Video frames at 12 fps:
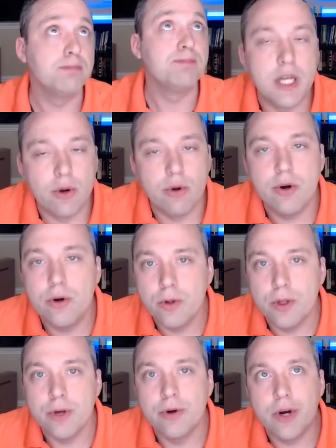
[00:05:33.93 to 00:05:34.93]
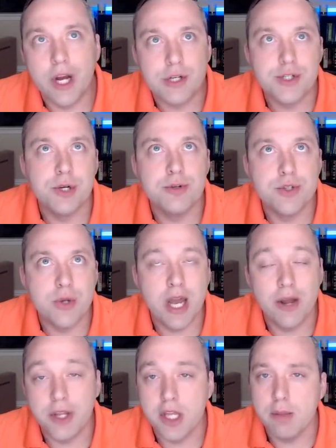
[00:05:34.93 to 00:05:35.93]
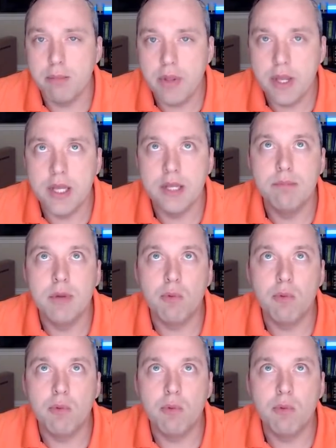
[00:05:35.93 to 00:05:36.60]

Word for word: Now, earlier I showed you how to get paid,